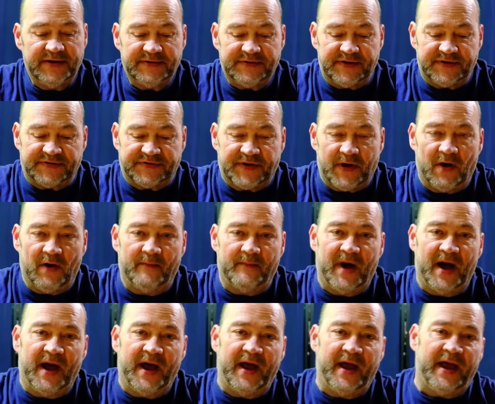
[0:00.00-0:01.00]
to sell
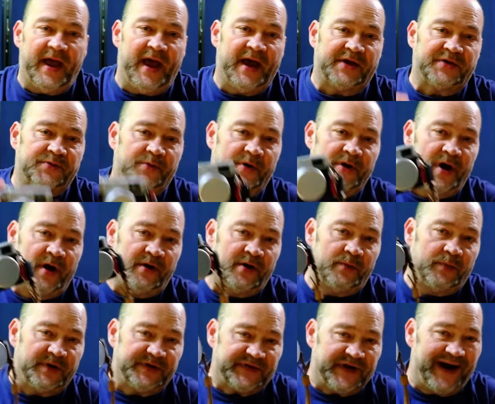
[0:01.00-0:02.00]
my
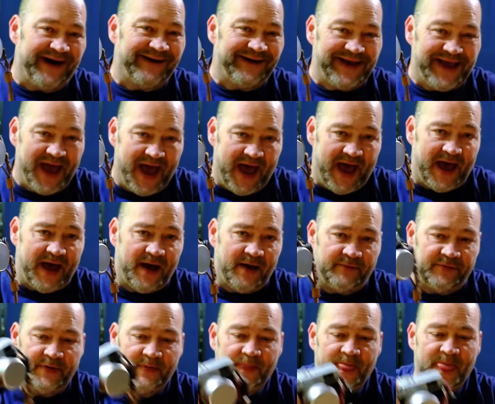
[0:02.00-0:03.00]
X100, which I already have,